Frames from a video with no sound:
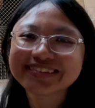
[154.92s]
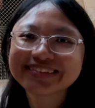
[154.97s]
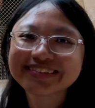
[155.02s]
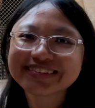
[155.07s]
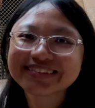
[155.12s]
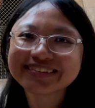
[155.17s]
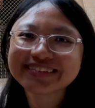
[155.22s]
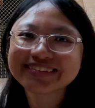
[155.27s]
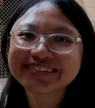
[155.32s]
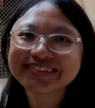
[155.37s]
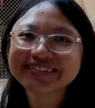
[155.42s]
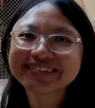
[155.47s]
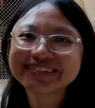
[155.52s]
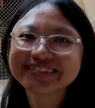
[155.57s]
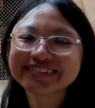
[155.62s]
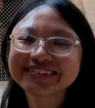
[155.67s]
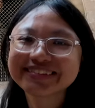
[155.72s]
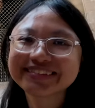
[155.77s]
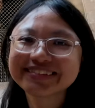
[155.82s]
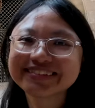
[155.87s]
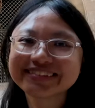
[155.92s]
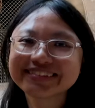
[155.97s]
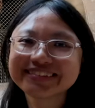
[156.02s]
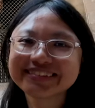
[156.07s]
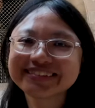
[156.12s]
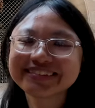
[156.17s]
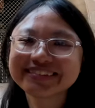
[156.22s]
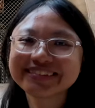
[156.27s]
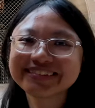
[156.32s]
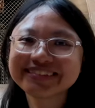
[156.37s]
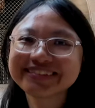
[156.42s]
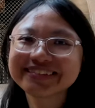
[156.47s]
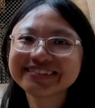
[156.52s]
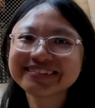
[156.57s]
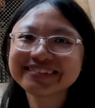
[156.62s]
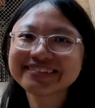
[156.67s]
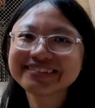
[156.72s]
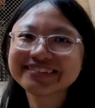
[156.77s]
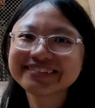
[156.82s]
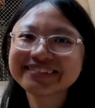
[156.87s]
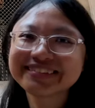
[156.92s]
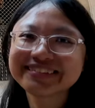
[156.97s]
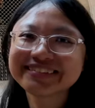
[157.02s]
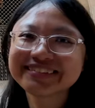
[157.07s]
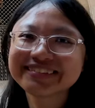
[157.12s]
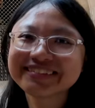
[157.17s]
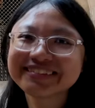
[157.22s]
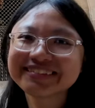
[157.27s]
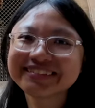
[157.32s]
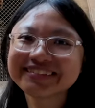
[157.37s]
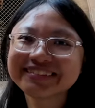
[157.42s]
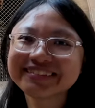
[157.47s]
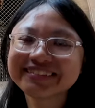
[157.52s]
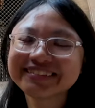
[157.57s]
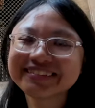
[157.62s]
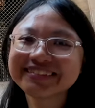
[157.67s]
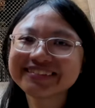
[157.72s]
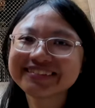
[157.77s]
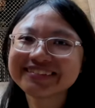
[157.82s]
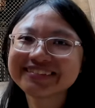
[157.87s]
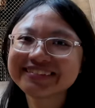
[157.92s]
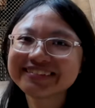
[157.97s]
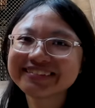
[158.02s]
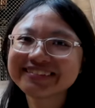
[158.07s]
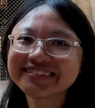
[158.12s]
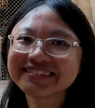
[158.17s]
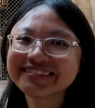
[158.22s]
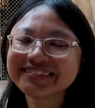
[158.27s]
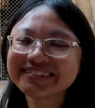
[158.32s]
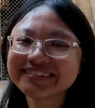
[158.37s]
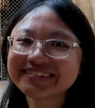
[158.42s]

(not speaking)